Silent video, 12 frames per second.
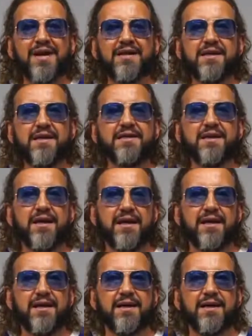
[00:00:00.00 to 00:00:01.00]
They
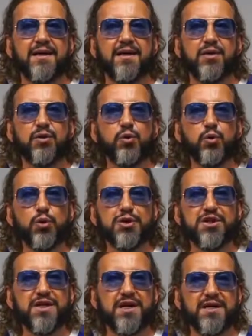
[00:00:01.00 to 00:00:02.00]
reveal their identity
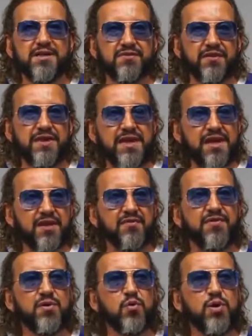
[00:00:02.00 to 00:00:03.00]
among themselves
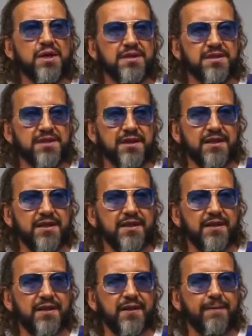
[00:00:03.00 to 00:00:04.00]
in some
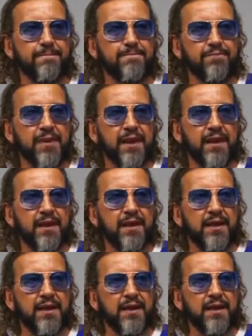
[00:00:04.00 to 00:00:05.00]
points of their
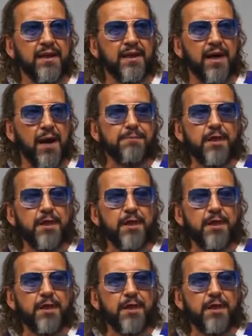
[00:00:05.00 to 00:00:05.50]
configurations.